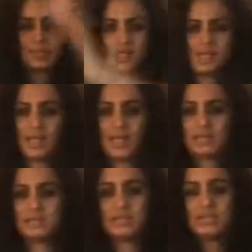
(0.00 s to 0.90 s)

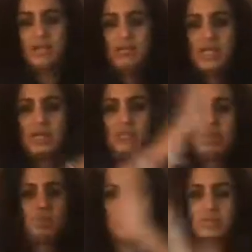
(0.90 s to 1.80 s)
And slowly
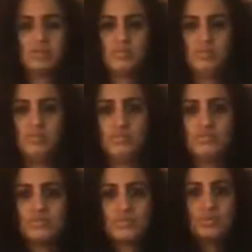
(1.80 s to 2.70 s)
we will
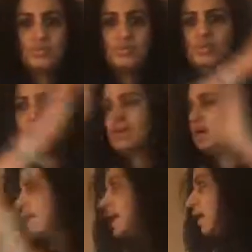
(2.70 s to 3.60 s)
move to
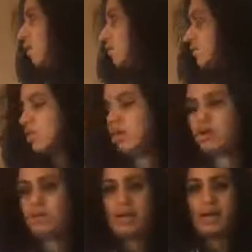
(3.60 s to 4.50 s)

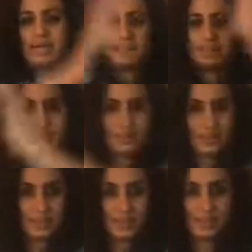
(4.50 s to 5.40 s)
counterclockwise.
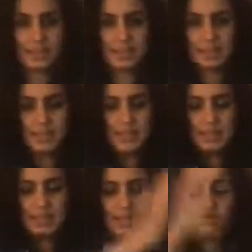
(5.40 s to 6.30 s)

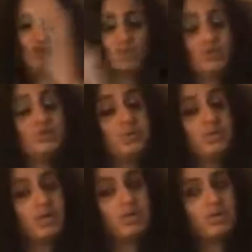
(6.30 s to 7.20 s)
If you were doing
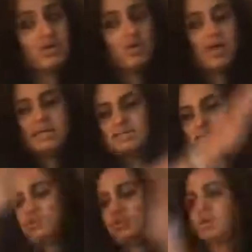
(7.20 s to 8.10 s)

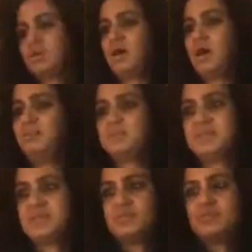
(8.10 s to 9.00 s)
counterclockwise, you can do the
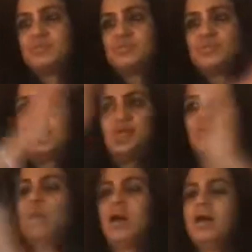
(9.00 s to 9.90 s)
opposite. But truly,
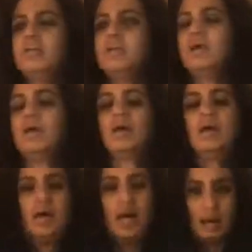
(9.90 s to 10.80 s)
you want to,
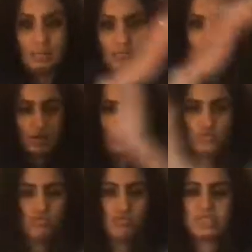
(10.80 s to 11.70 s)
when you
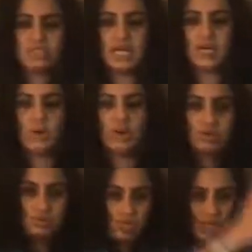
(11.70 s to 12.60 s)
do one side, you want to
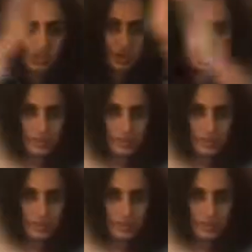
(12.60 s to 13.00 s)
do the other.